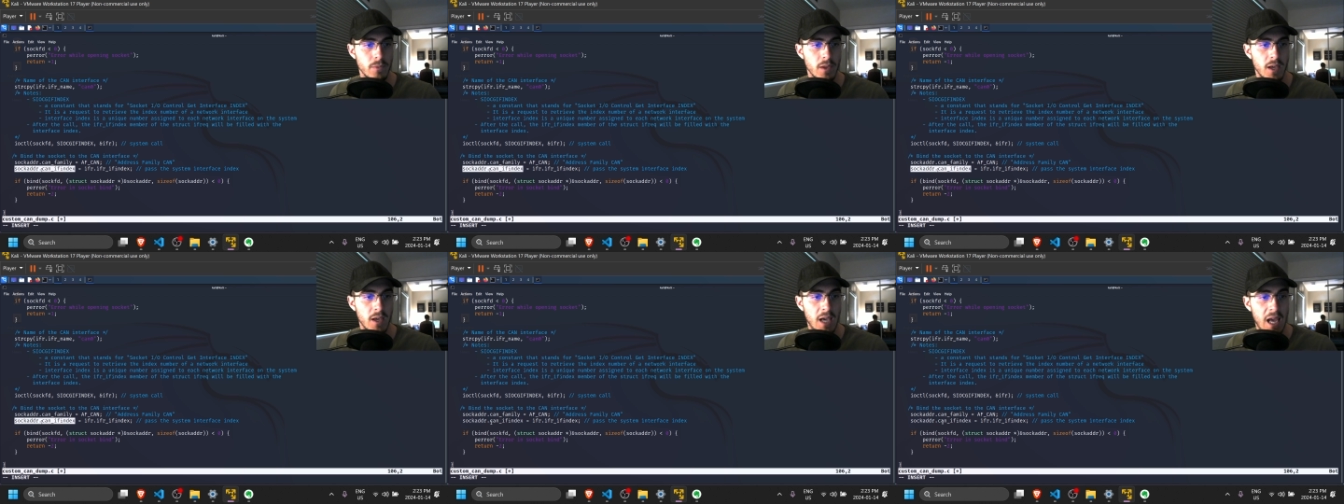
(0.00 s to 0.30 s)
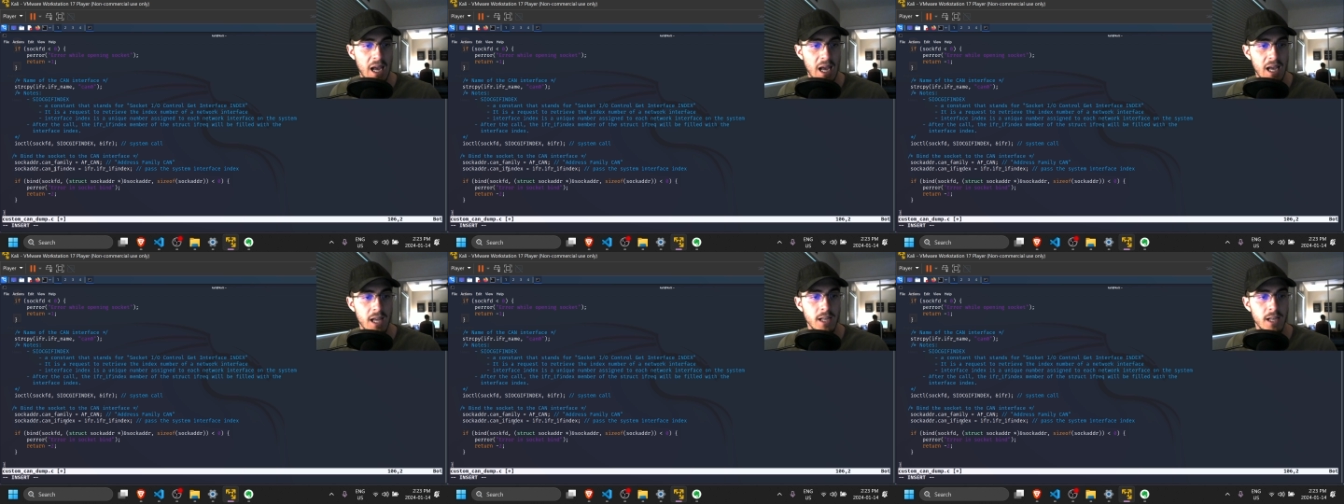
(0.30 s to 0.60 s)

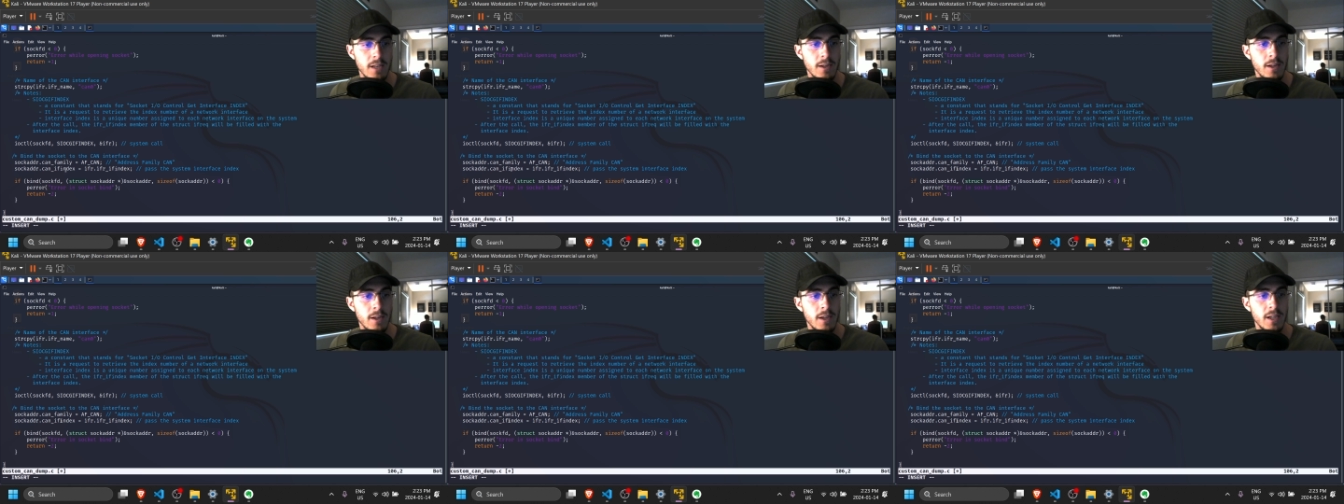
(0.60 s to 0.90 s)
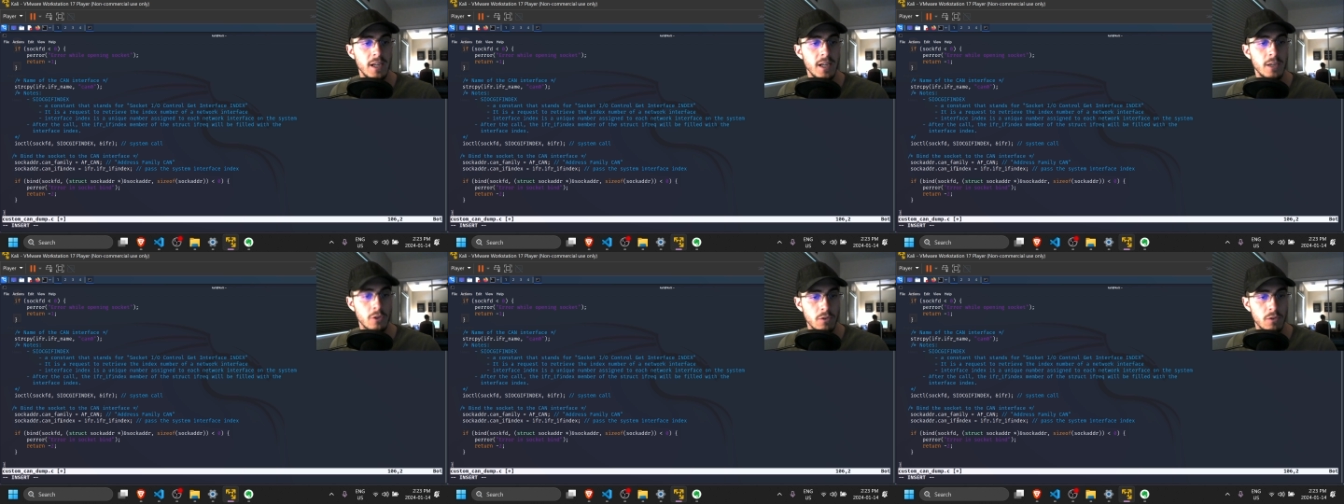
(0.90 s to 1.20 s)
can
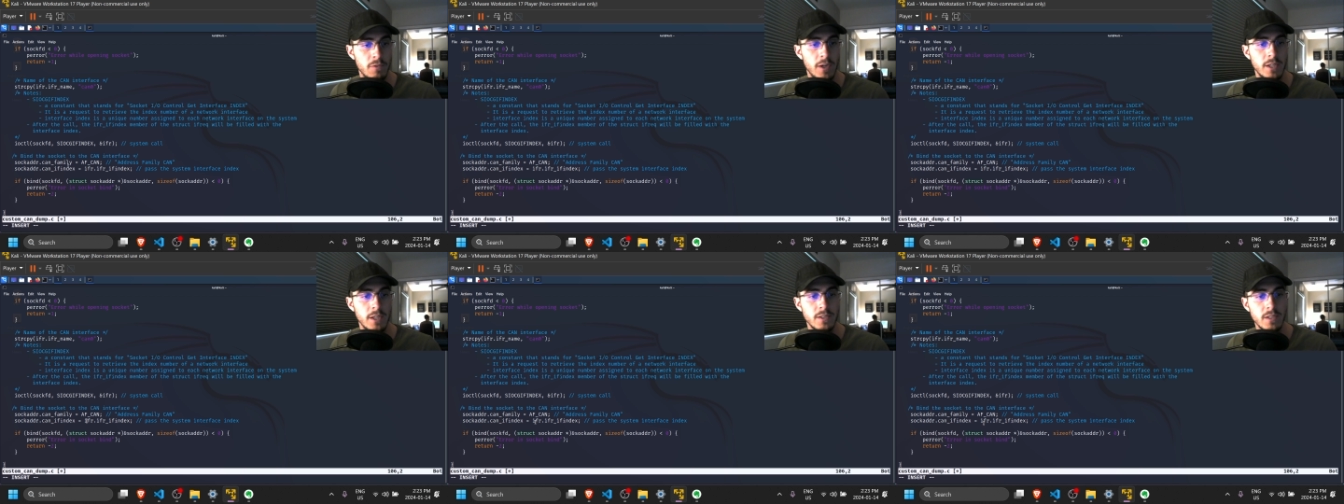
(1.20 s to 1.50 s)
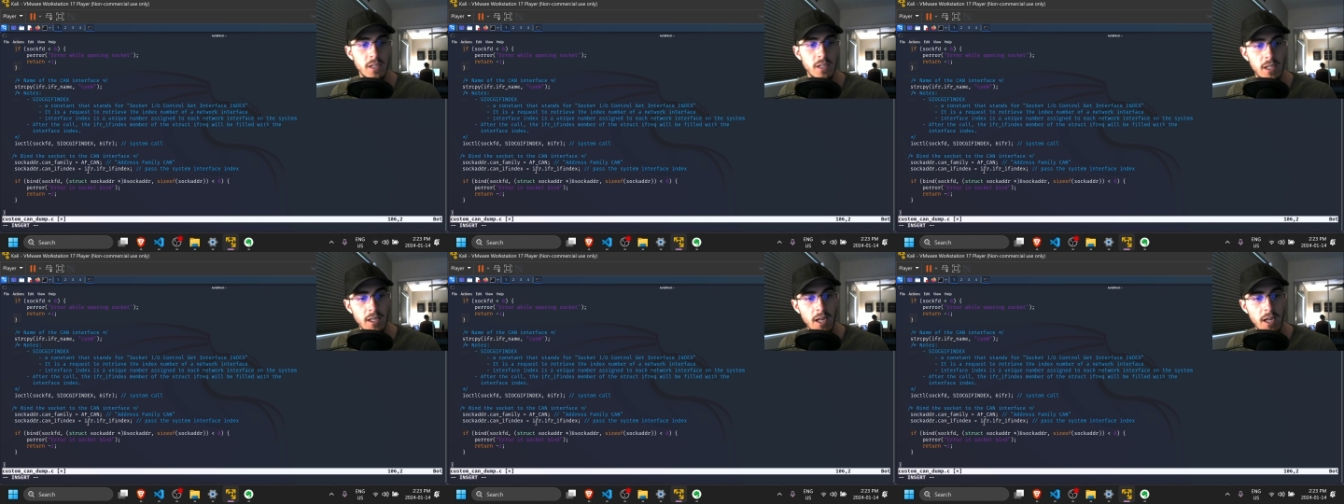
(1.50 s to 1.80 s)
interface
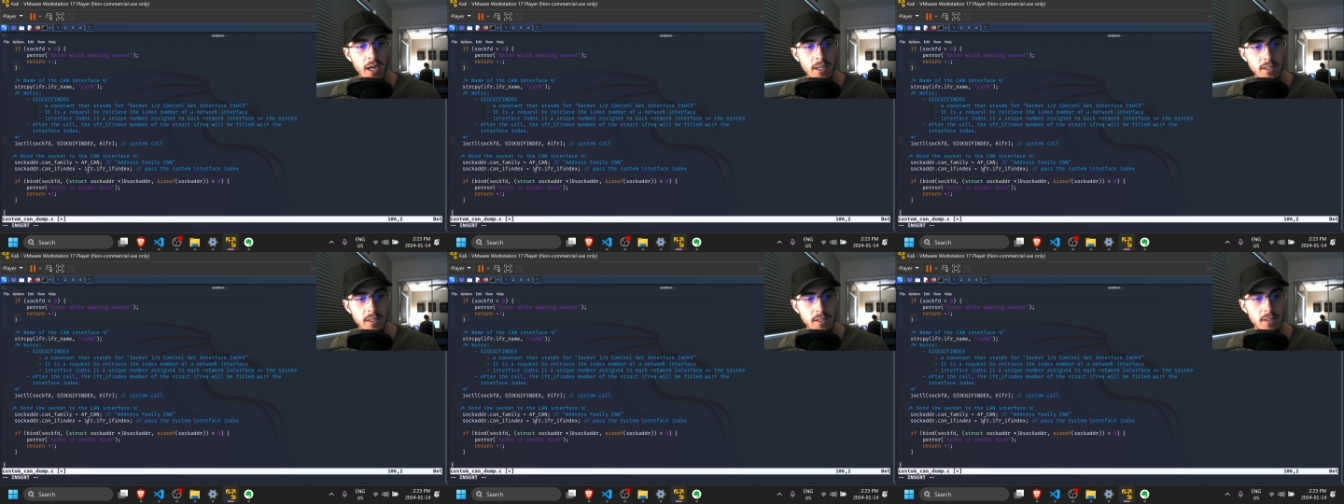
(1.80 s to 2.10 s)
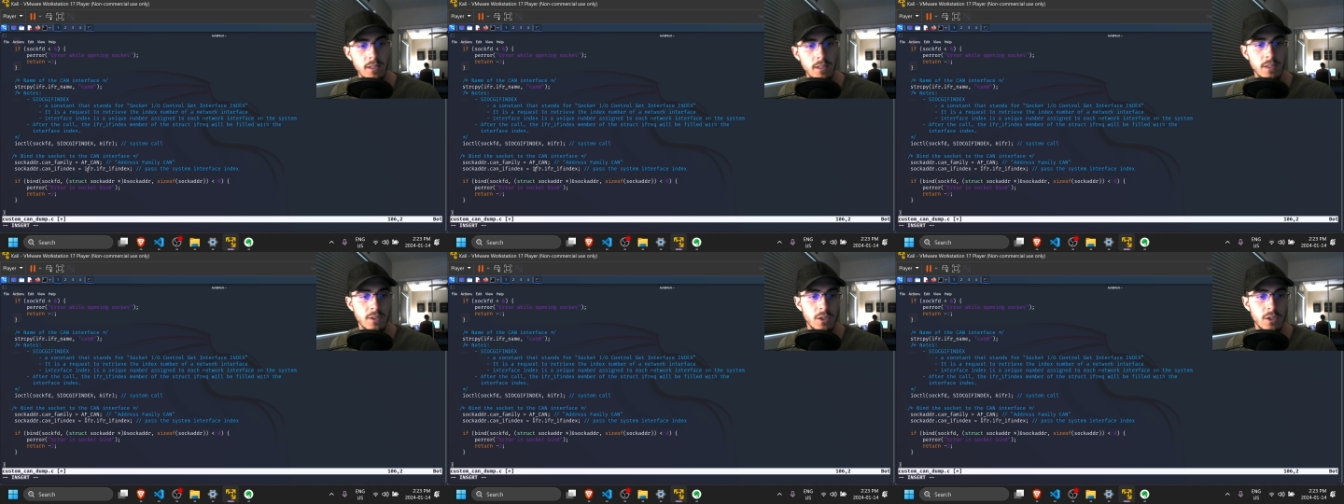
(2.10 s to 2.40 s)

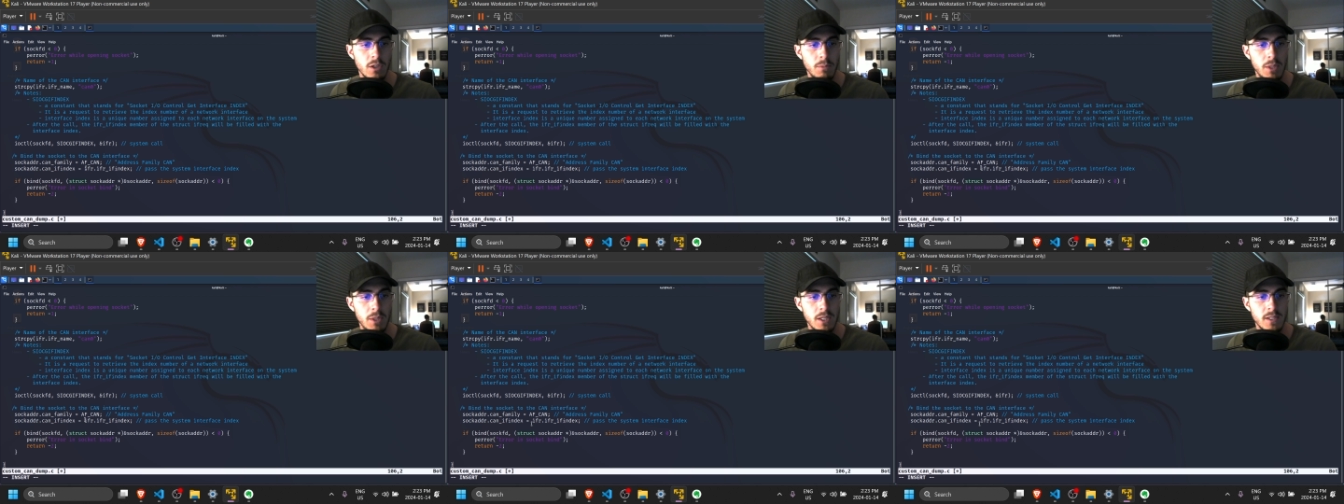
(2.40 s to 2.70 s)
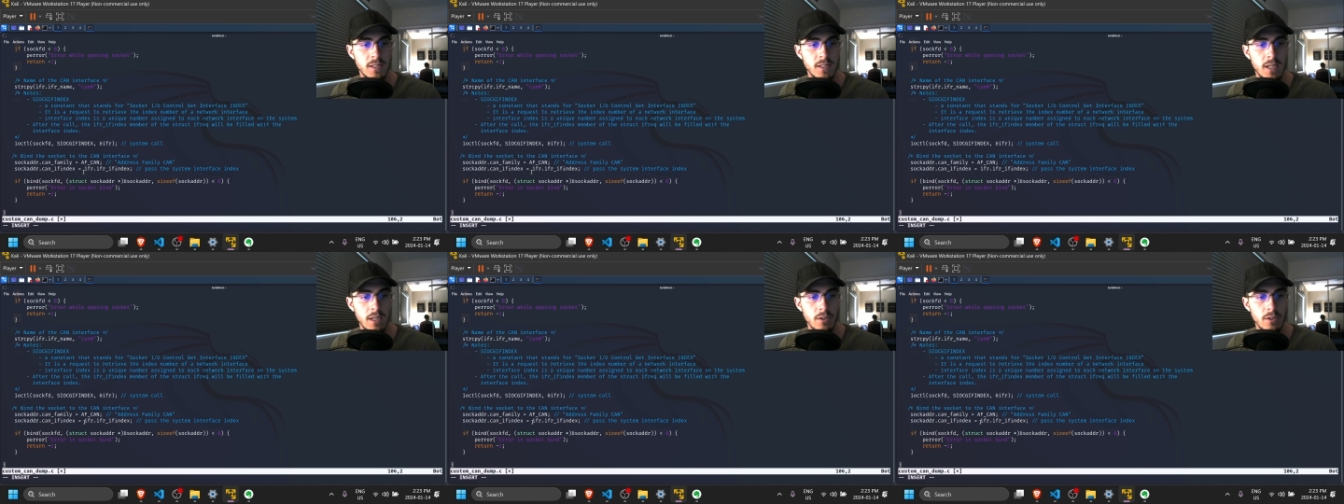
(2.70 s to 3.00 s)
index is going to be
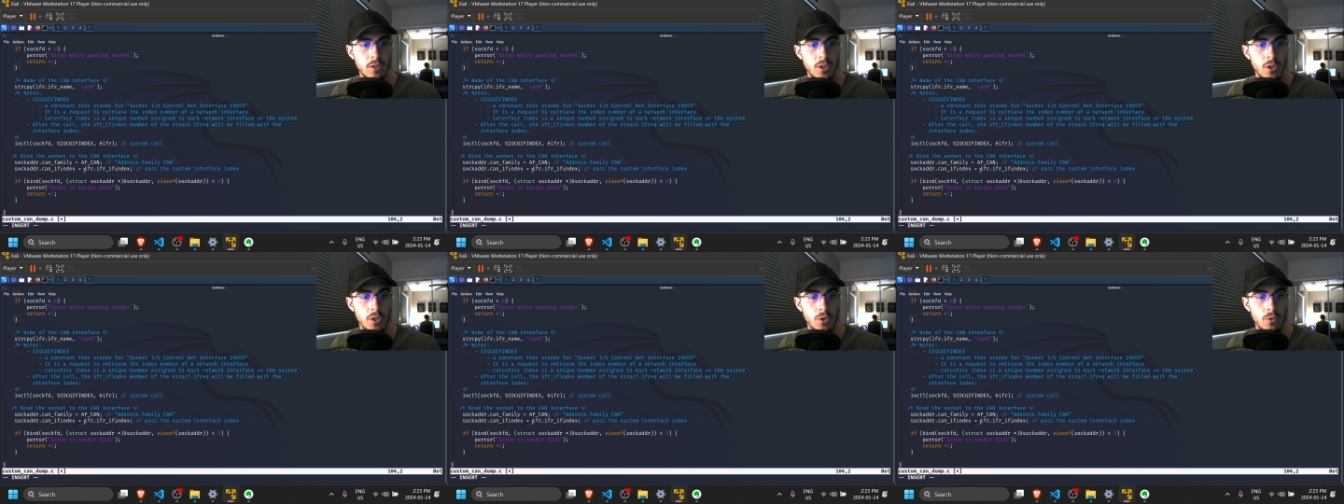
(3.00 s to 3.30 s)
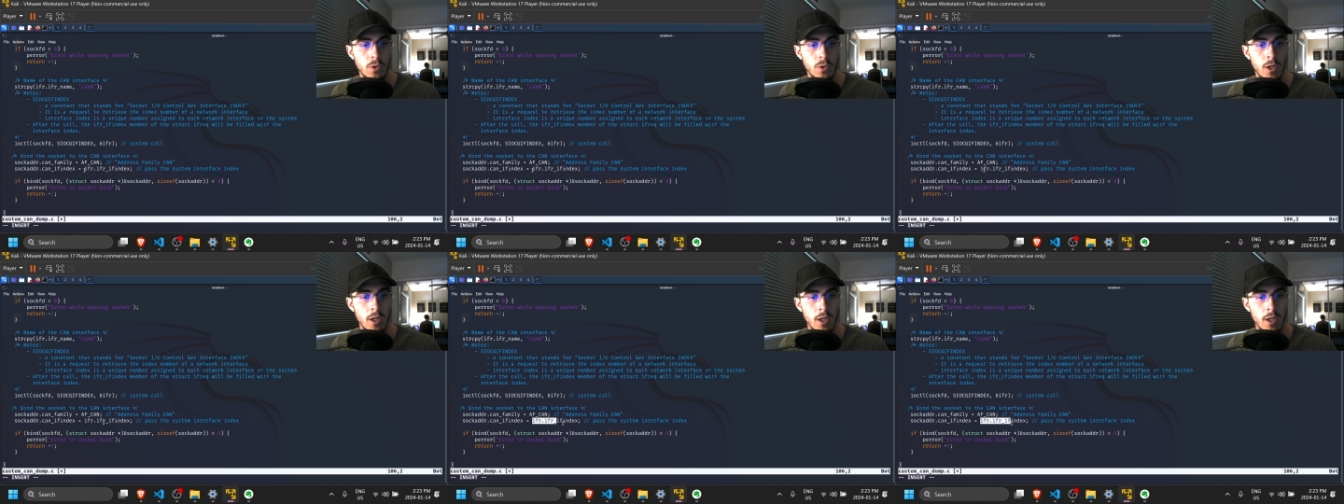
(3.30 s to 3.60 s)
set
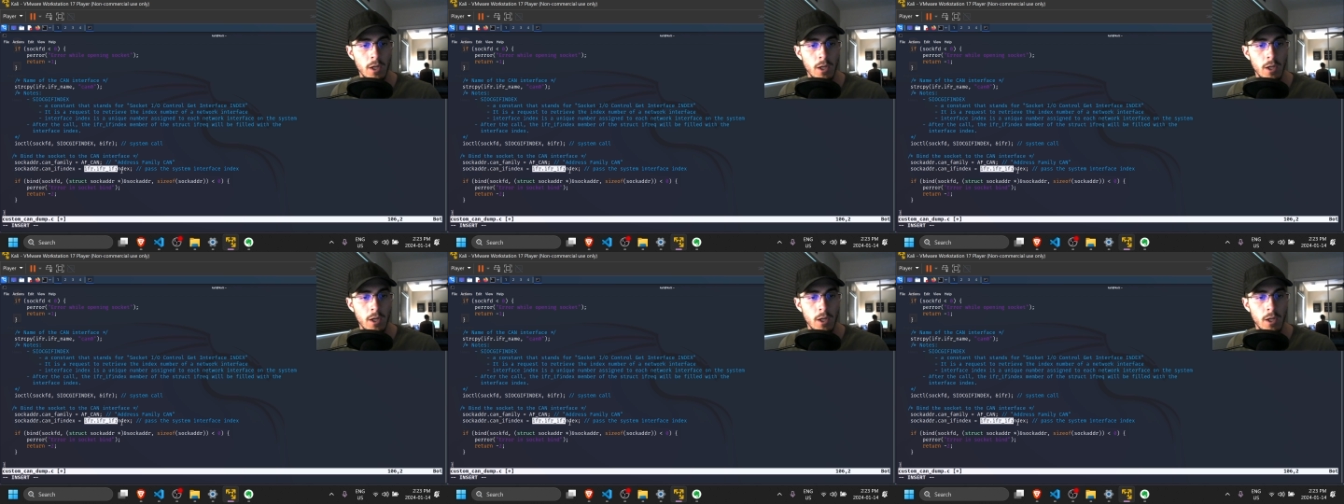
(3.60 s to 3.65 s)
to